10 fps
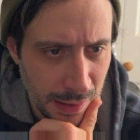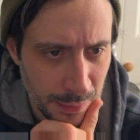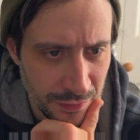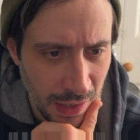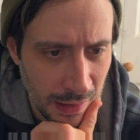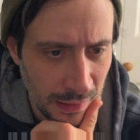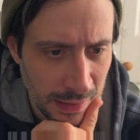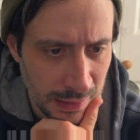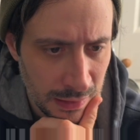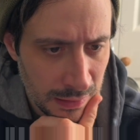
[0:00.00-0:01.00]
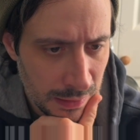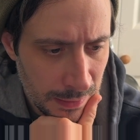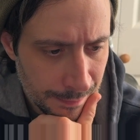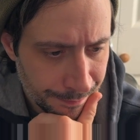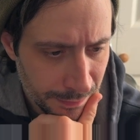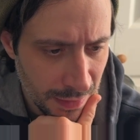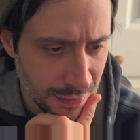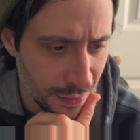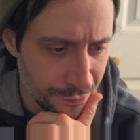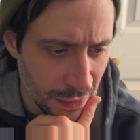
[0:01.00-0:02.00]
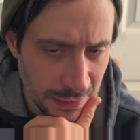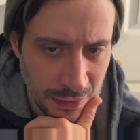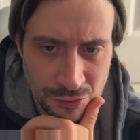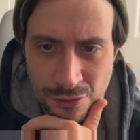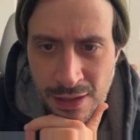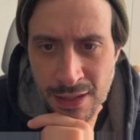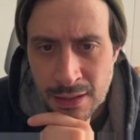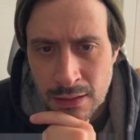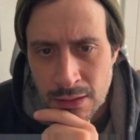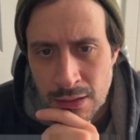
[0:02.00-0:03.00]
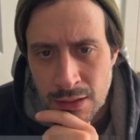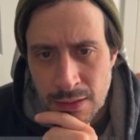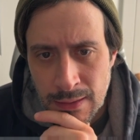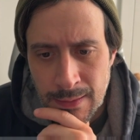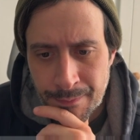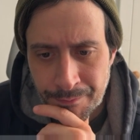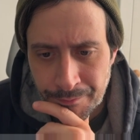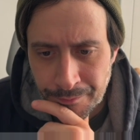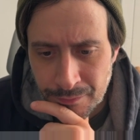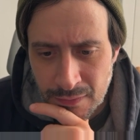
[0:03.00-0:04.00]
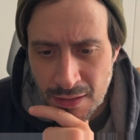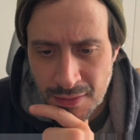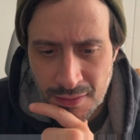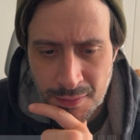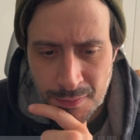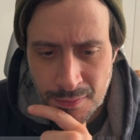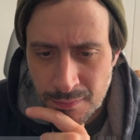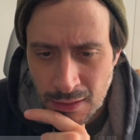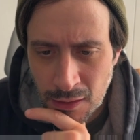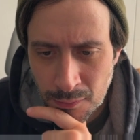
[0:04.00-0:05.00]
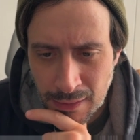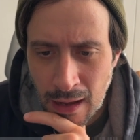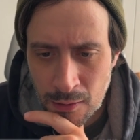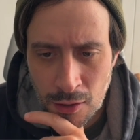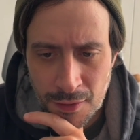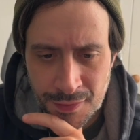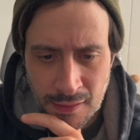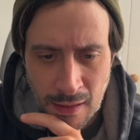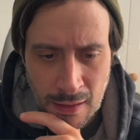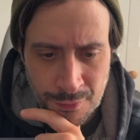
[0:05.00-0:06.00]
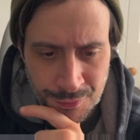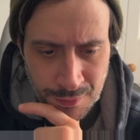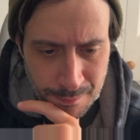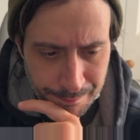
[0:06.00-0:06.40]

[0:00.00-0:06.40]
that we've got like, this is a vintage ring. This is, knockoff stuff.